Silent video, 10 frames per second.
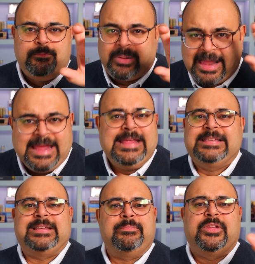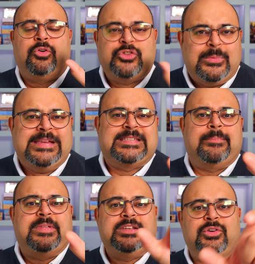playing something or doing
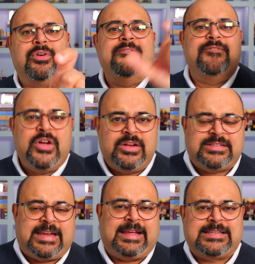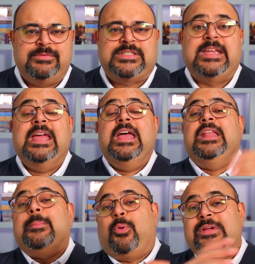something to reverse that activity.
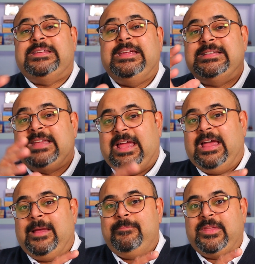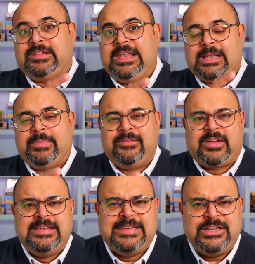The point is, there's a little bit of
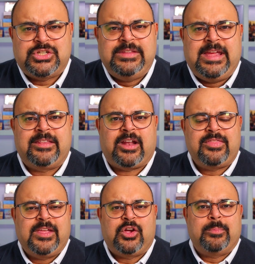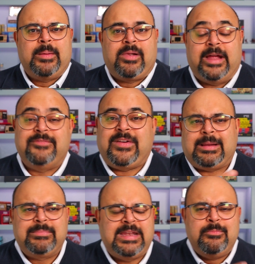contention there that I think could be applied. In
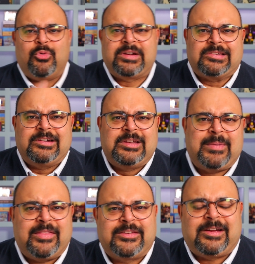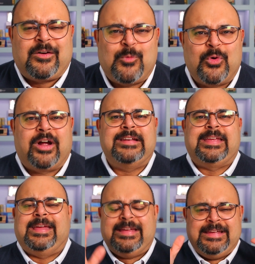I'm getting more excited about the tug of war
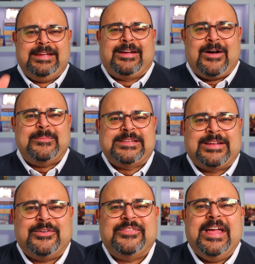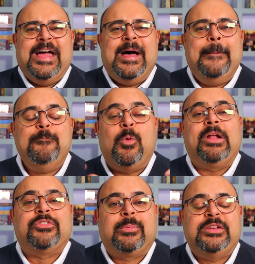idea. Calm myself. What
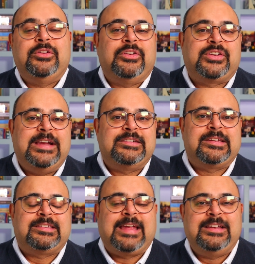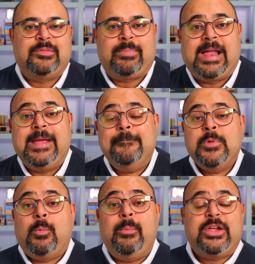else can we do to change the state of play?
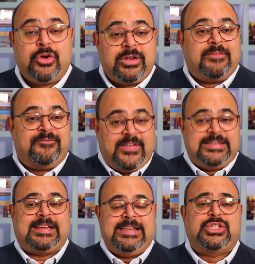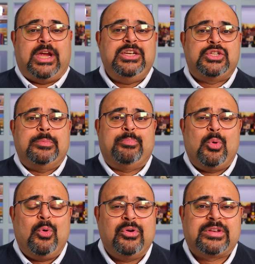Well, we could physically change the
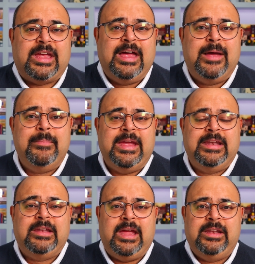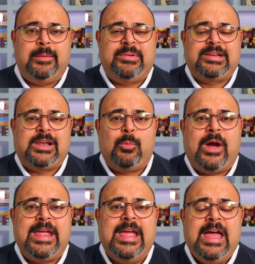board in a particular
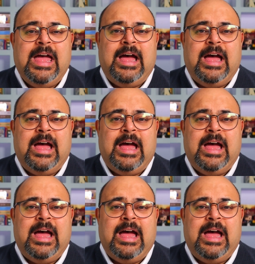way